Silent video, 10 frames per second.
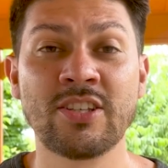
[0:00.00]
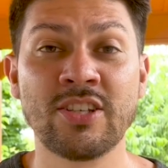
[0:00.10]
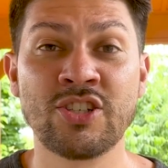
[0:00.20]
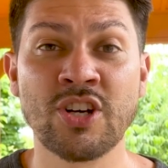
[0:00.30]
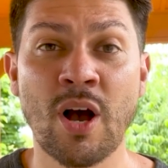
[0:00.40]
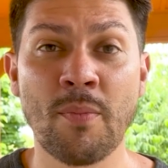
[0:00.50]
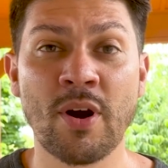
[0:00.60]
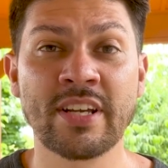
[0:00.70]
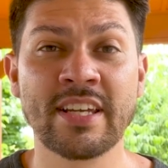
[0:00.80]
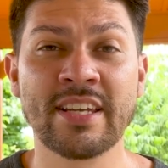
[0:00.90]
the job
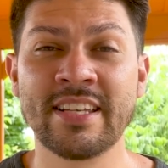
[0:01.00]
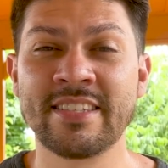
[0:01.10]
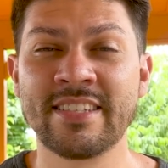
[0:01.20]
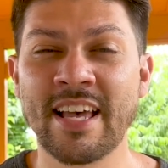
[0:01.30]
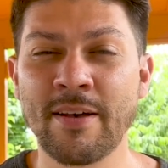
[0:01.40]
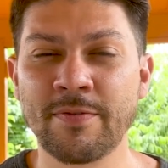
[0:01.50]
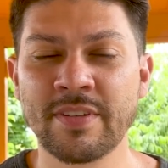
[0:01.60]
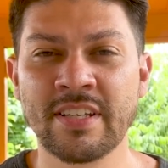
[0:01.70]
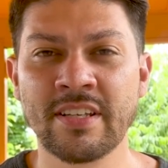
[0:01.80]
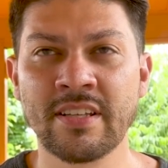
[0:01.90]
market is
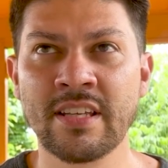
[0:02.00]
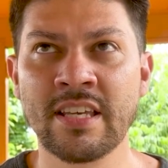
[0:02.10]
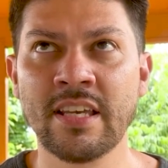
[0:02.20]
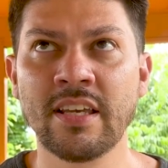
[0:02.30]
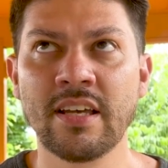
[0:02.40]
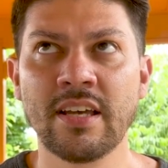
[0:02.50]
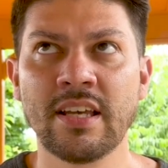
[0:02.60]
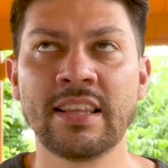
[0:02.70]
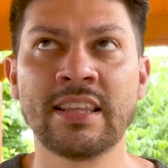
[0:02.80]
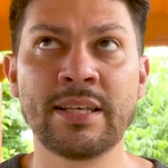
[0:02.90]
definitely
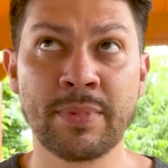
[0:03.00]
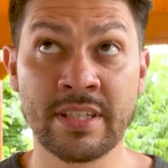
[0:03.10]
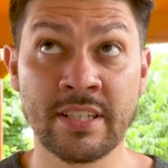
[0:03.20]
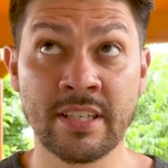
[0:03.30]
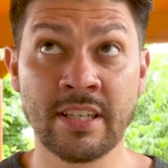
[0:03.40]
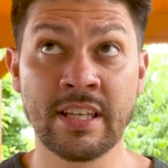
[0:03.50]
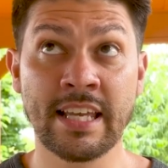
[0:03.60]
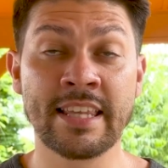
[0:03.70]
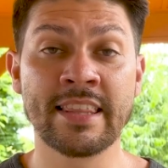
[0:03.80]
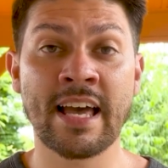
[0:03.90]
limited
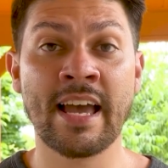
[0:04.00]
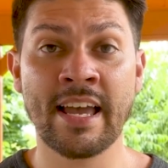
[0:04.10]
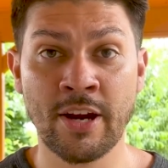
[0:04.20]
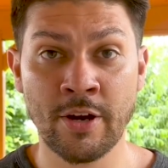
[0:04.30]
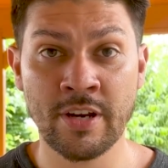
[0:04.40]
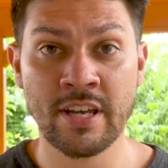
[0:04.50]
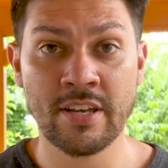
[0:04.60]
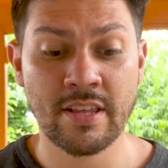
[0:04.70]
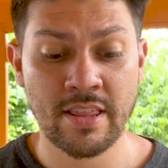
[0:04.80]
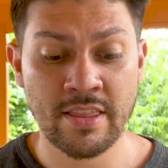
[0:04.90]
in that
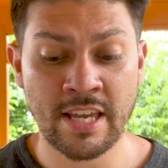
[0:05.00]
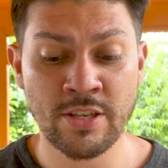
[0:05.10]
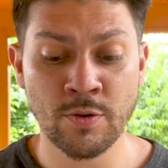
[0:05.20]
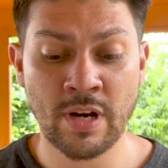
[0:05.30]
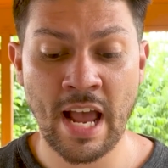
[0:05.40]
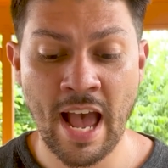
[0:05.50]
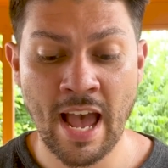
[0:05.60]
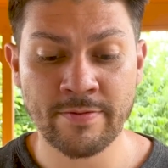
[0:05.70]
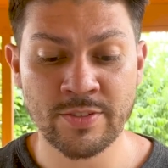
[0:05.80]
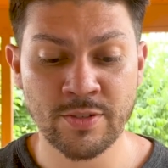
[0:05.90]
area, that you would
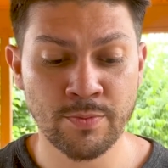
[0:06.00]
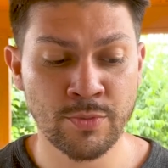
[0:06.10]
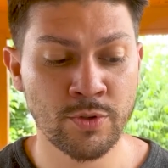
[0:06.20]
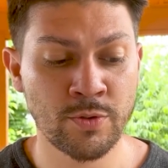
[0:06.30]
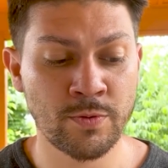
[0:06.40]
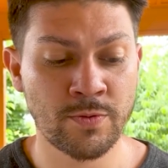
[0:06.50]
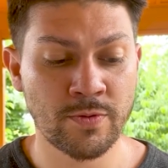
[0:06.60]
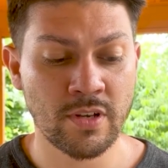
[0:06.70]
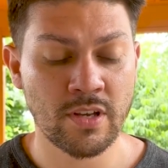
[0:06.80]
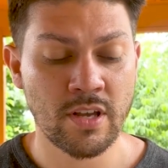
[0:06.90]
have to move,
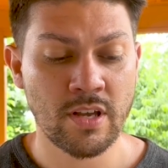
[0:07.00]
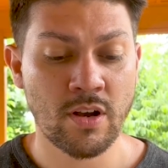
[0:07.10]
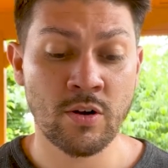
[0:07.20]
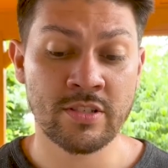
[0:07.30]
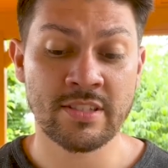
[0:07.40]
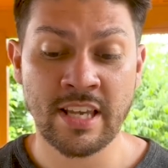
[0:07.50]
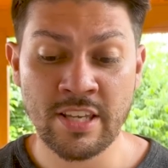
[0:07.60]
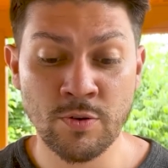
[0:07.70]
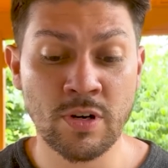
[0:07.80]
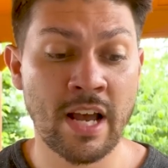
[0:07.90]
or say
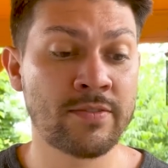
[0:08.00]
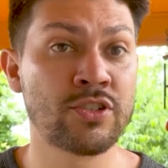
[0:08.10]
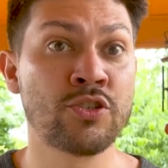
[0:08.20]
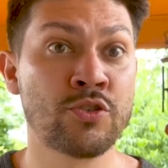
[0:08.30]
you would have to